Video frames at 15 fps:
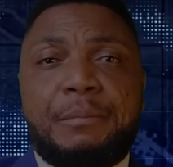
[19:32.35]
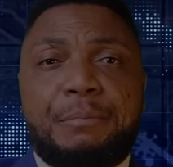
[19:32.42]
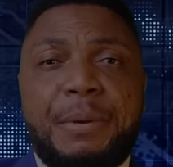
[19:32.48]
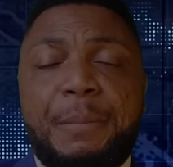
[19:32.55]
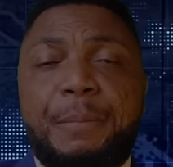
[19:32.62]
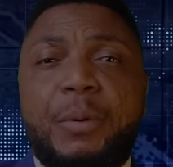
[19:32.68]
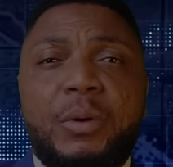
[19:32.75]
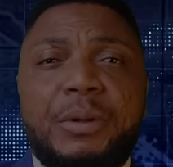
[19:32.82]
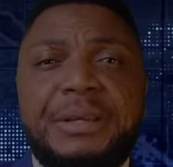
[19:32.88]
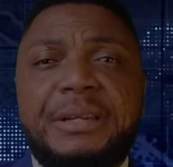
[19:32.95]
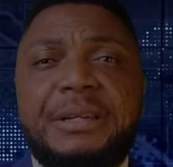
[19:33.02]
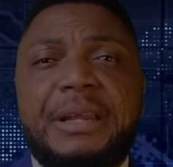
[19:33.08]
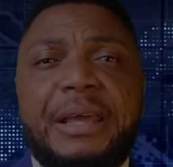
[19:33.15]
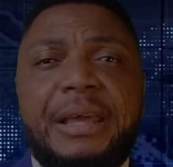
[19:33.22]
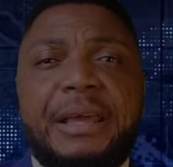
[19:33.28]
people
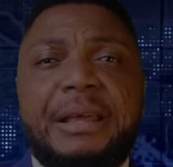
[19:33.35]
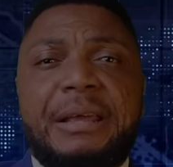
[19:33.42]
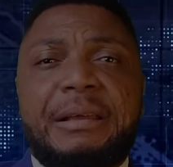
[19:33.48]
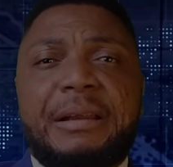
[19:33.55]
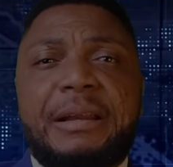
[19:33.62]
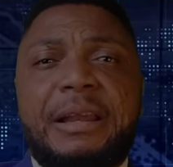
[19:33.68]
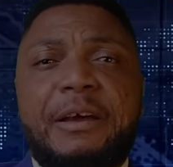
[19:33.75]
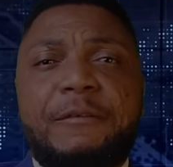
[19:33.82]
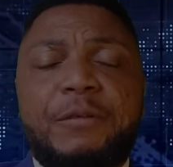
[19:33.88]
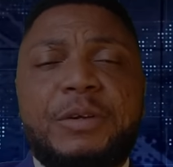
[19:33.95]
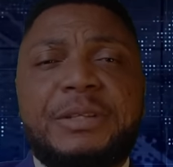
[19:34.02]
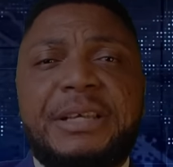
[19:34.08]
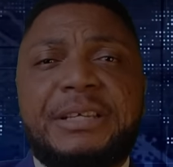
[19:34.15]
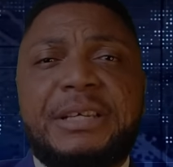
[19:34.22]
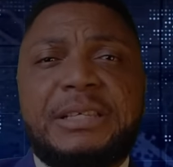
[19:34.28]
in the
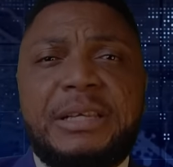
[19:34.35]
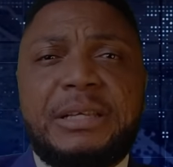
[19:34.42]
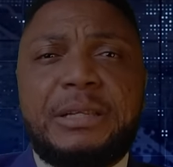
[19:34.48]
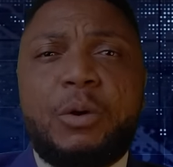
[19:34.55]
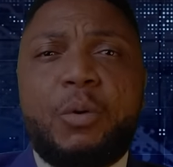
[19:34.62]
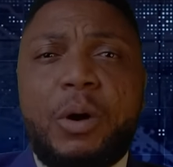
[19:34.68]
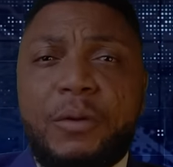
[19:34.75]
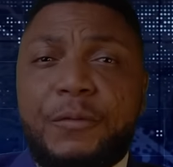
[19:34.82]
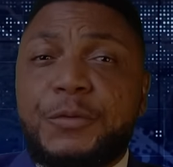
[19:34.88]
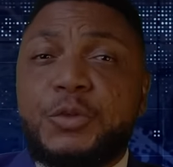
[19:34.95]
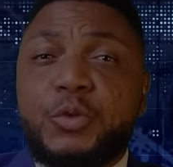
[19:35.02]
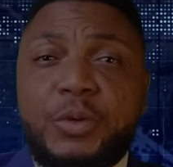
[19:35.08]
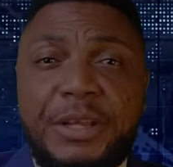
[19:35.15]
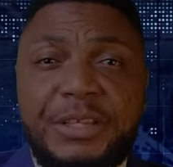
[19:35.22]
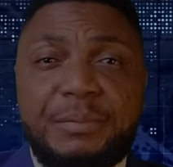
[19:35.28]
level such as the one of
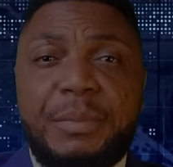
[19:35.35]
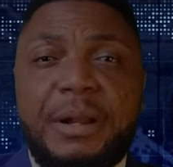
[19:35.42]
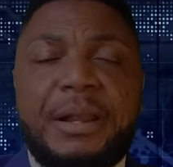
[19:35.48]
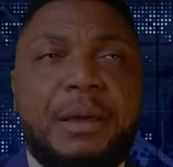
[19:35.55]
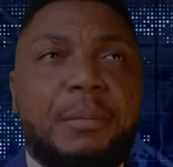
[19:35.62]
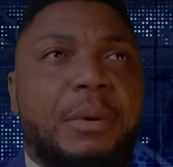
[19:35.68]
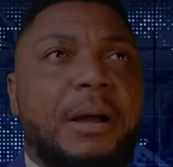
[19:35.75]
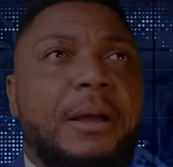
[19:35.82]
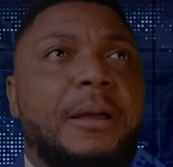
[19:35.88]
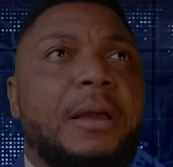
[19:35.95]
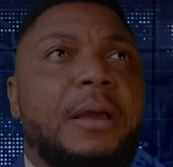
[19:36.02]
Julius Malema,